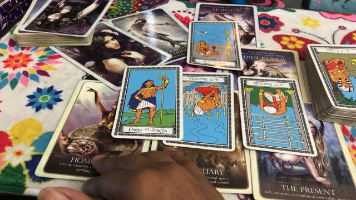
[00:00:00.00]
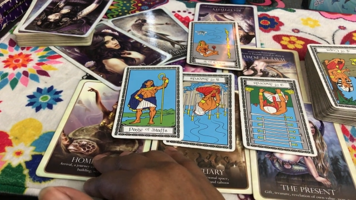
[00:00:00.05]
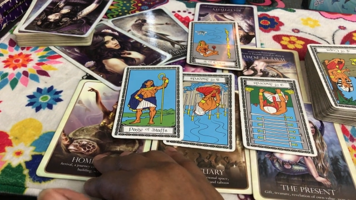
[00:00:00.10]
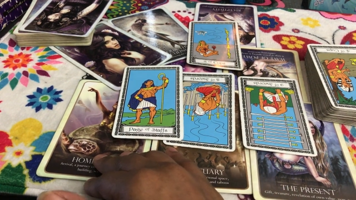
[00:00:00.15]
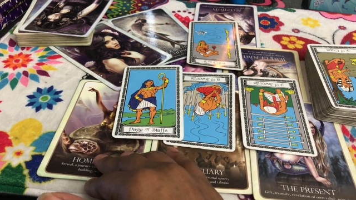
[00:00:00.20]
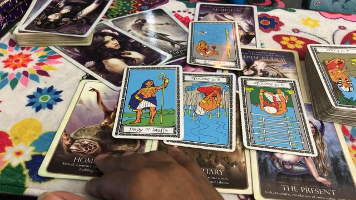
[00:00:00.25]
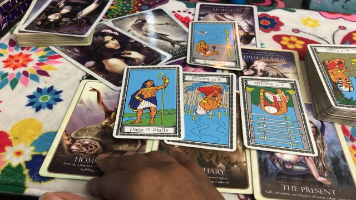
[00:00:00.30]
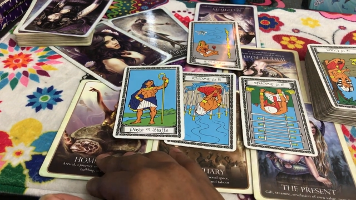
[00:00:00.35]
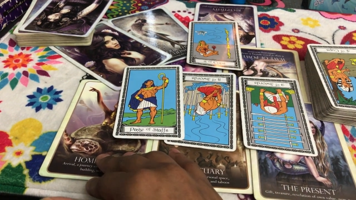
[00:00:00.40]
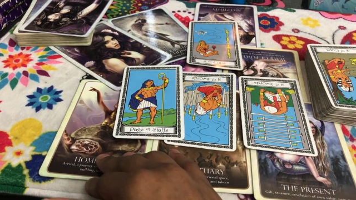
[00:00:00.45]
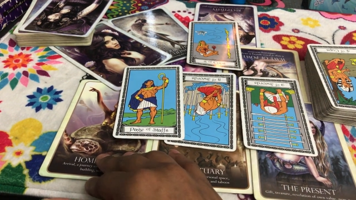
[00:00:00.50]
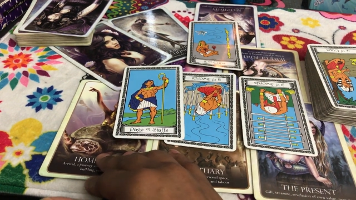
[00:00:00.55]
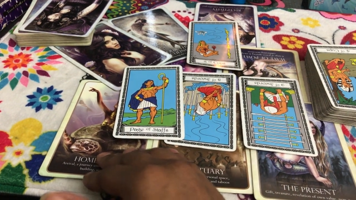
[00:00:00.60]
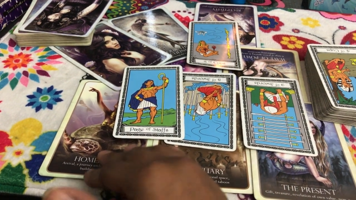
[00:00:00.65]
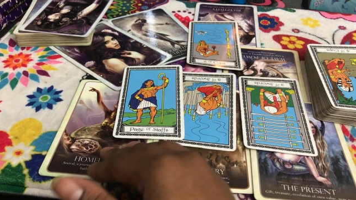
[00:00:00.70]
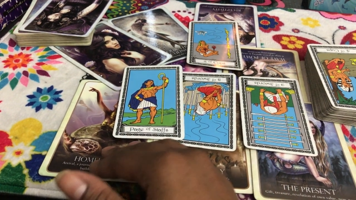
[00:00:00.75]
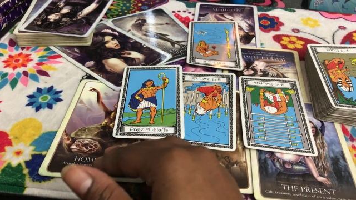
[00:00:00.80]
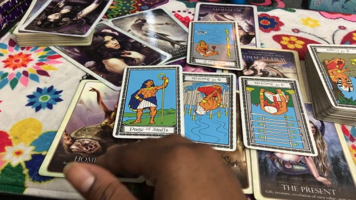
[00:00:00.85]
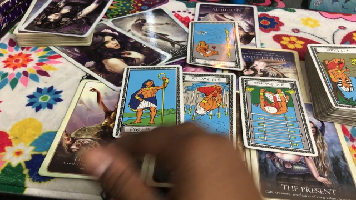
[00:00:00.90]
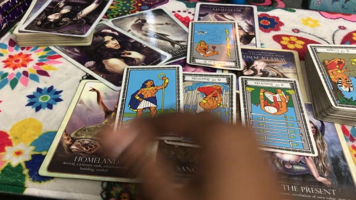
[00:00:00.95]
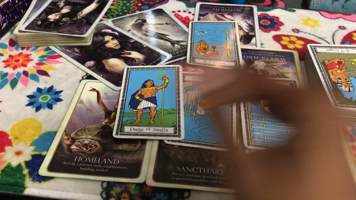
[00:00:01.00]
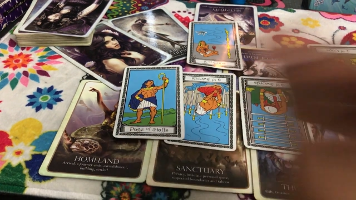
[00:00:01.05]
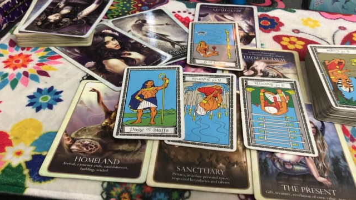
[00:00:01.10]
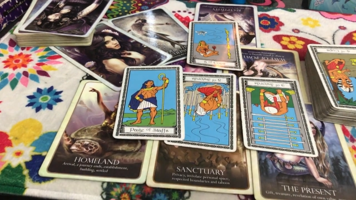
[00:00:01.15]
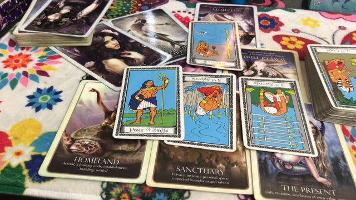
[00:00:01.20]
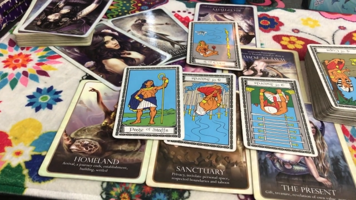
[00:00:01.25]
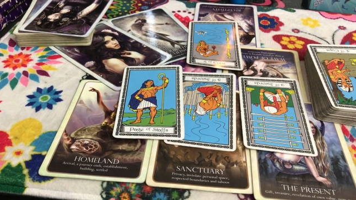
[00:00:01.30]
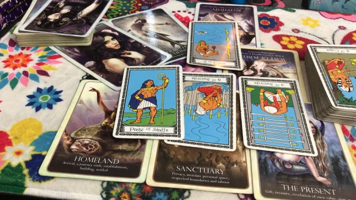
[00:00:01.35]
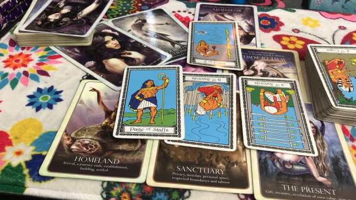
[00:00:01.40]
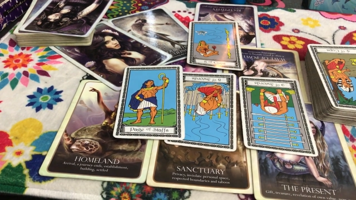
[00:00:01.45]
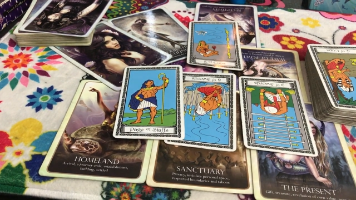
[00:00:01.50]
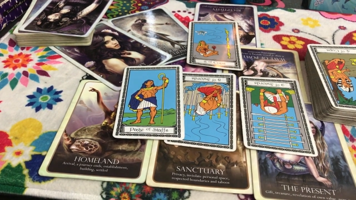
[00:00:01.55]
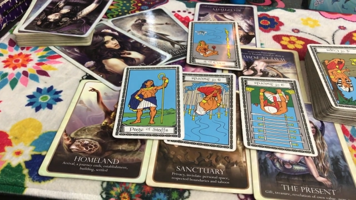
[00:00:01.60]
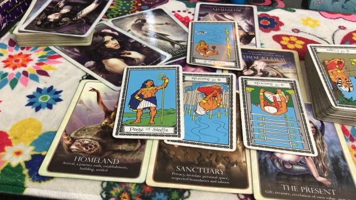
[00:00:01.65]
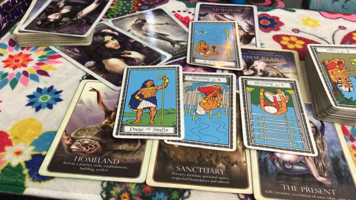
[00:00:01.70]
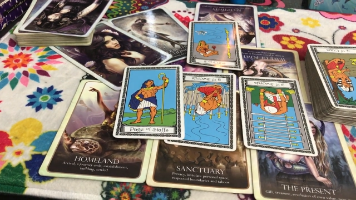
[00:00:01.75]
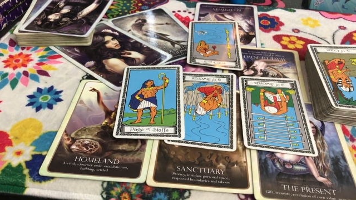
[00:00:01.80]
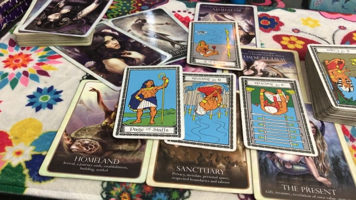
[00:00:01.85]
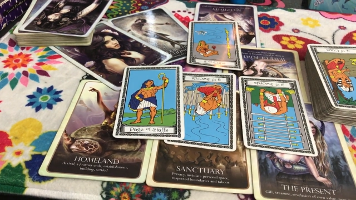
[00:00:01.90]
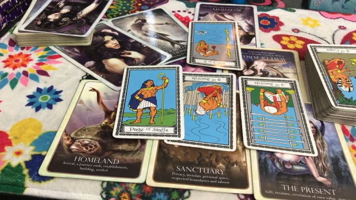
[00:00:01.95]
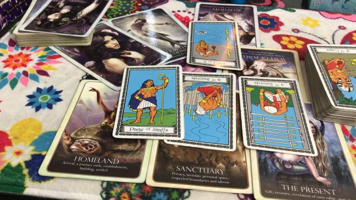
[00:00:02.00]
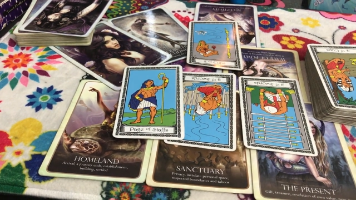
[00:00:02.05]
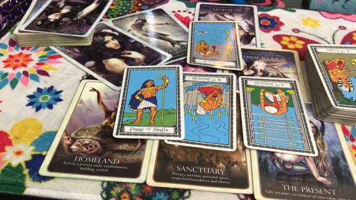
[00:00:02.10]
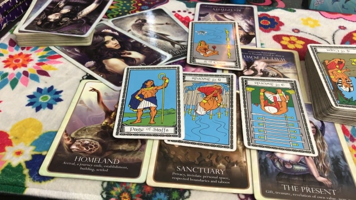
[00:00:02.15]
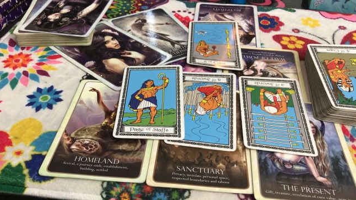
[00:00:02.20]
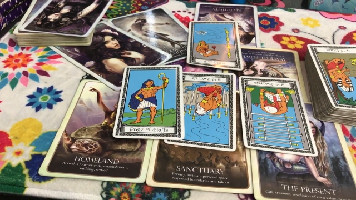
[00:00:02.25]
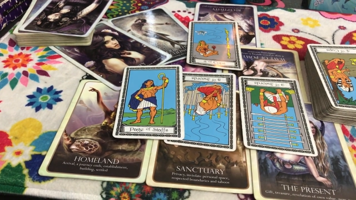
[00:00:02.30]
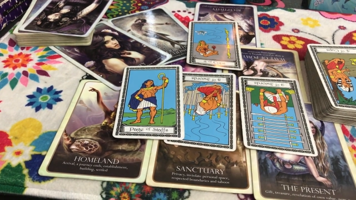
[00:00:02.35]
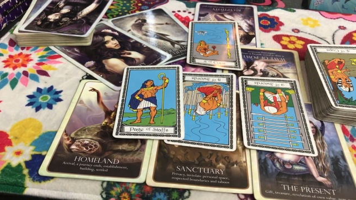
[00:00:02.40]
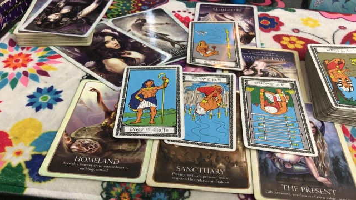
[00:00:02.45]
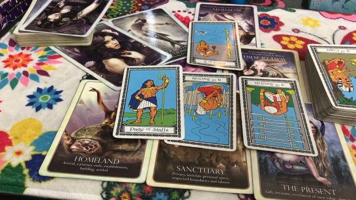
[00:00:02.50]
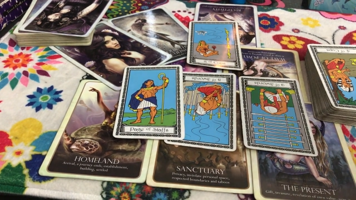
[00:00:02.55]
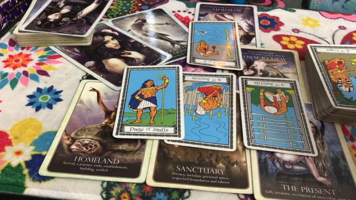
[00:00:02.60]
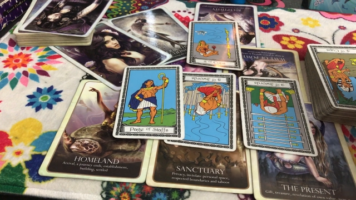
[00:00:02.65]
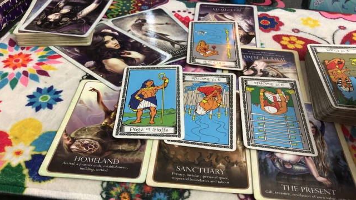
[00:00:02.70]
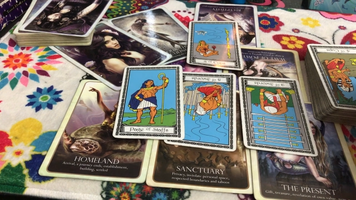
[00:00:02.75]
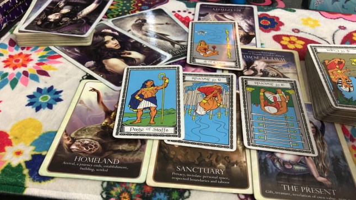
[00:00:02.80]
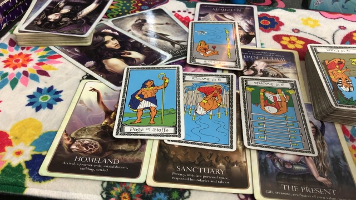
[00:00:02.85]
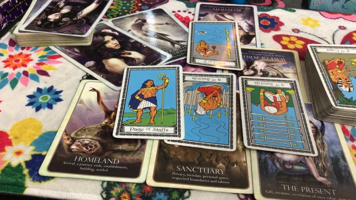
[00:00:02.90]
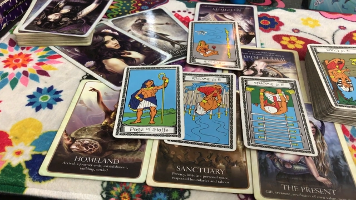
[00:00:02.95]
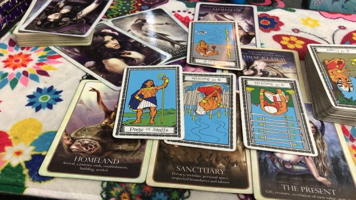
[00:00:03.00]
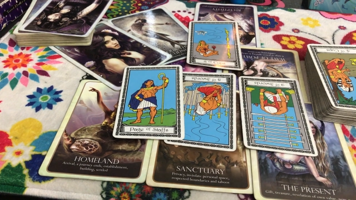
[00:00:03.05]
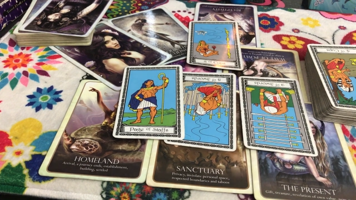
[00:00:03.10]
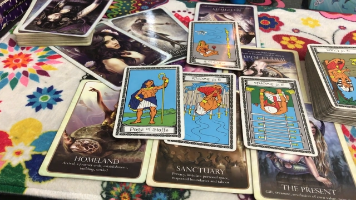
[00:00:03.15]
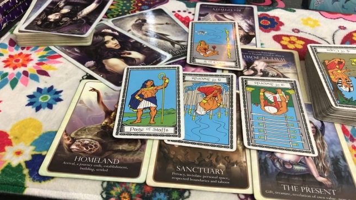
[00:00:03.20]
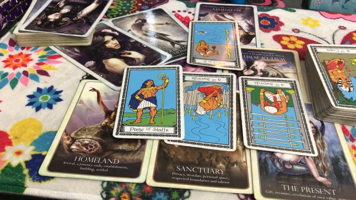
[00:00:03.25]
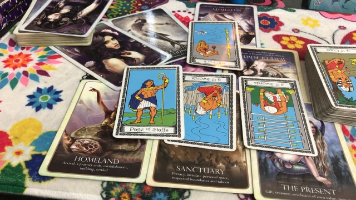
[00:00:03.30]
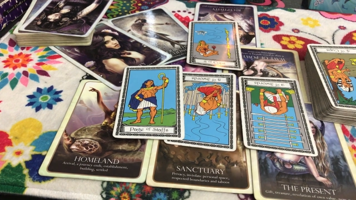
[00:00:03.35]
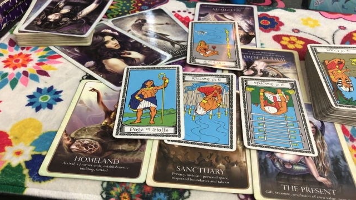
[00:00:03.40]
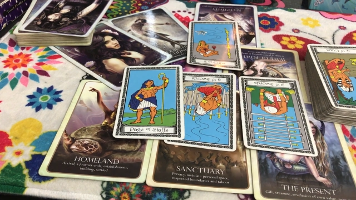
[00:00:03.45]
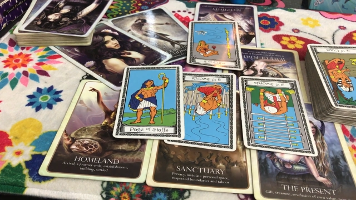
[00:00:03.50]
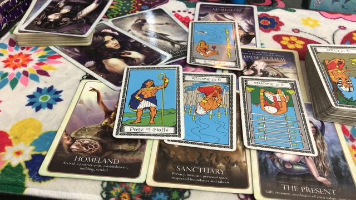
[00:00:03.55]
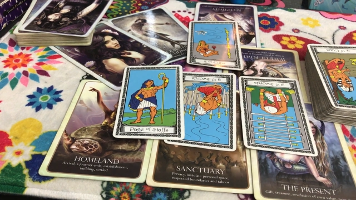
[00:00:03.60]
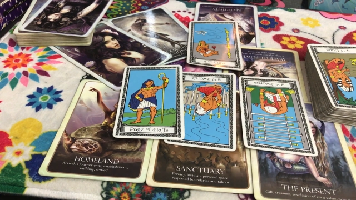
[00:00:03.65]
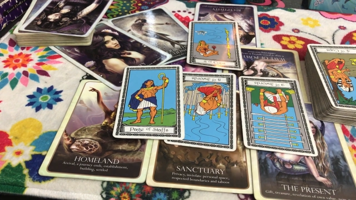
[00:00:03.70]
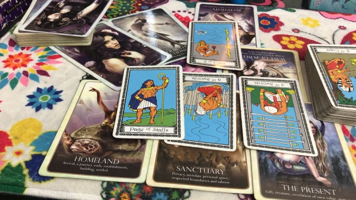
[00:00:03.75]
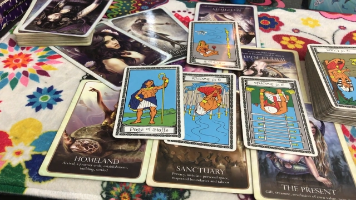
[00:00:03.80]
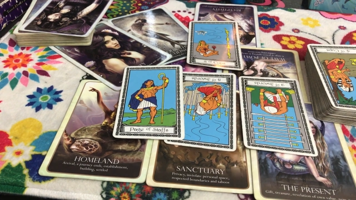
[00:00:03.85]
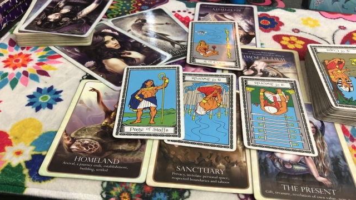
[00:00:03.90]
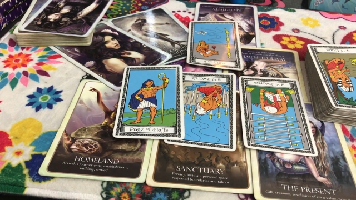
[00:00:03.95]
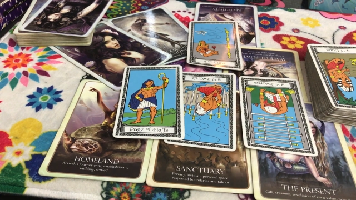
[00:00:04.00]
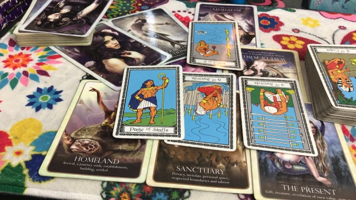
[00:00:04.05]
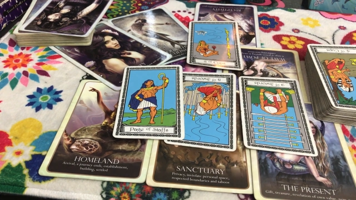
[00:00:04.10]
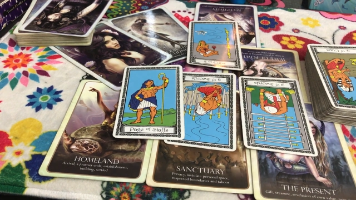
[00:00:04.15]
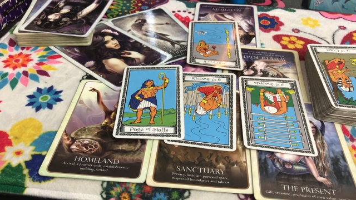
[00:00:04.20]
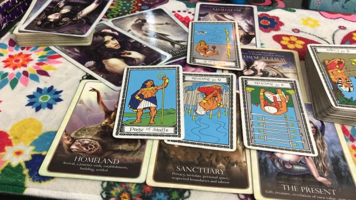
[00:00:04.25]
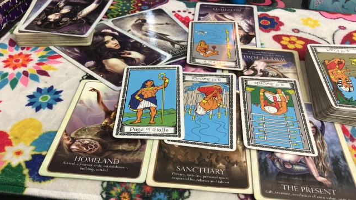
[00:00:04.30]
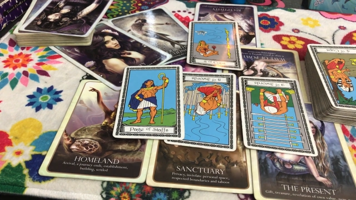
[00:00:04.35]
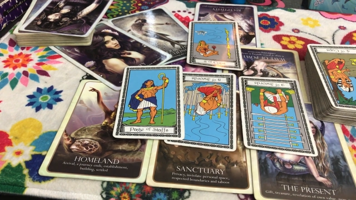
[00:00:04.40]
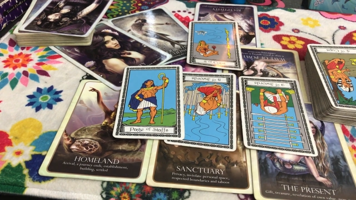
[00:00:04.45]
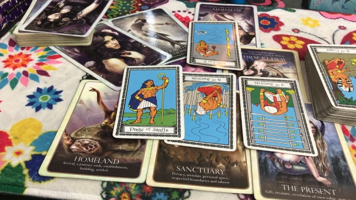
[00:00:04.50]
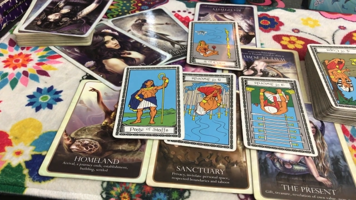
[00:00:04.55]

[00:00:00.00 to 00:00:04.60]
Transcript: [unreadable: no face in view]